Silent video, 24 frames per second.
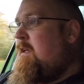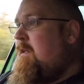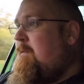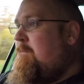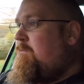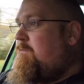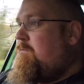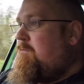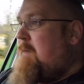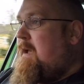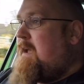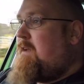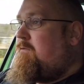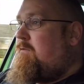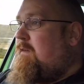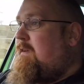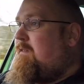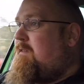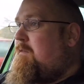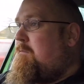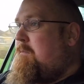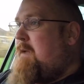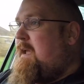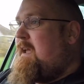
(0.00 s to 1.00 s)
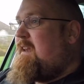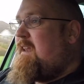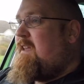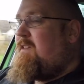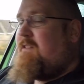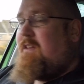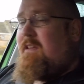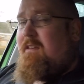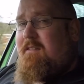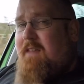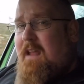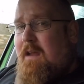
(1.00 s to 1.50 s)
Main reason being is
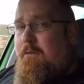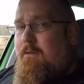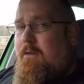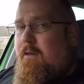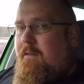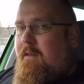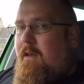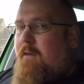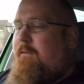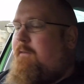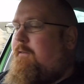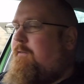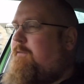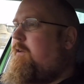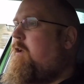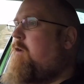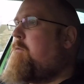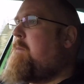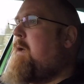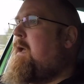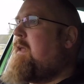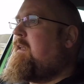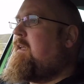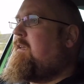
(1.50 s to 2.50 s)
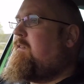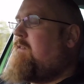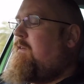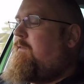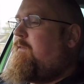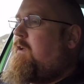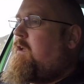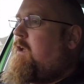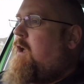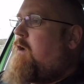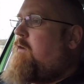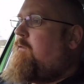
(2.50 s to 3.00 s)
it saves yourself a few pennies if
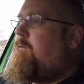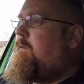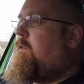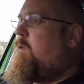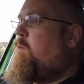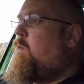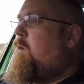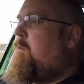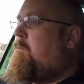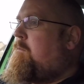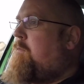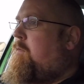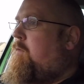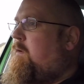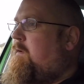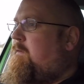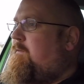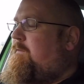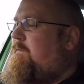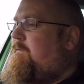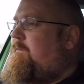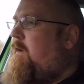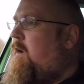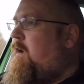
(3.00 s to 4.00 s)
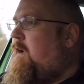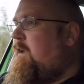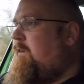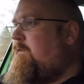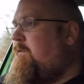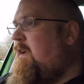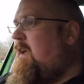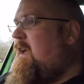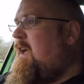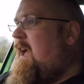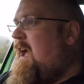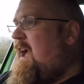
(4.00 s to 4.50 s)
you go for the
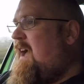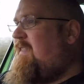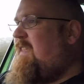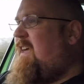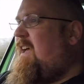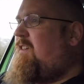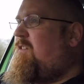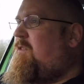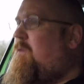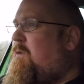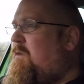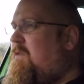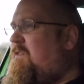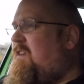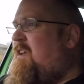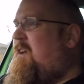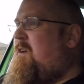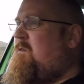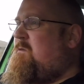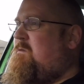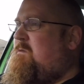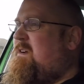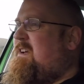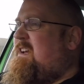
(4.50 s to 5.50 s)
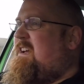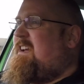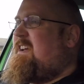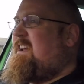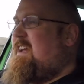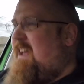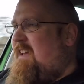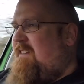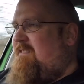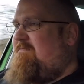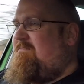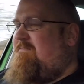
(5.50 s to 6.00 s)
1.5, and that's also,
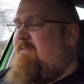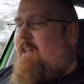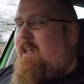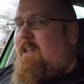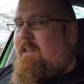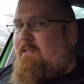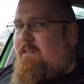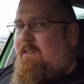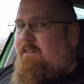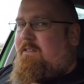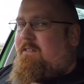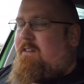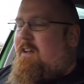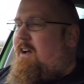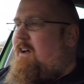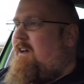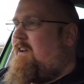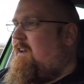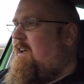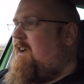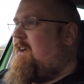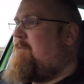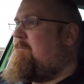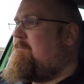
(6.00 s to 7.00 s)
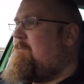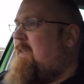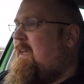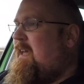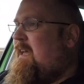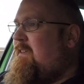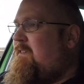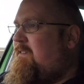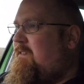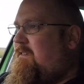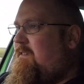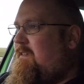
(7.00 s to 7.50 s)
like the Scala,
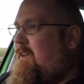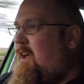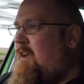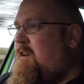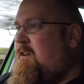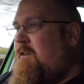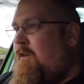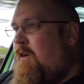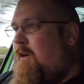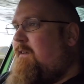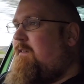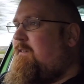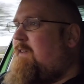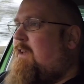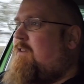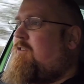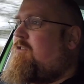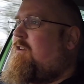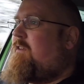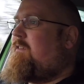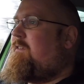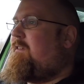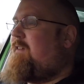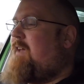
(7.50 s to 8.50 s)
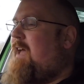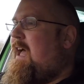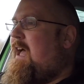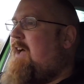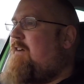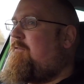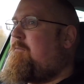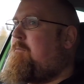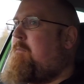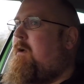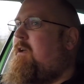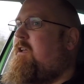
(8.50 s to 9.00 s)
it's a nice engine to
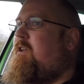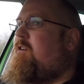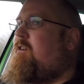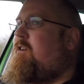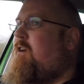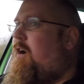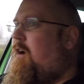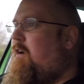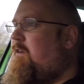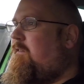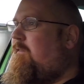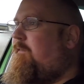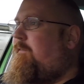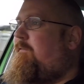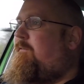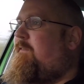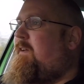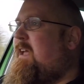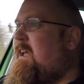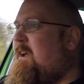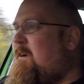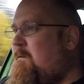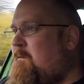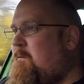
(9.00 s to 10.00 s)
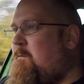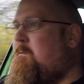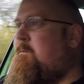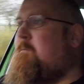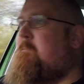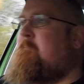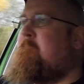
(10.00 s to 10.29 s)
have, but you kind of feel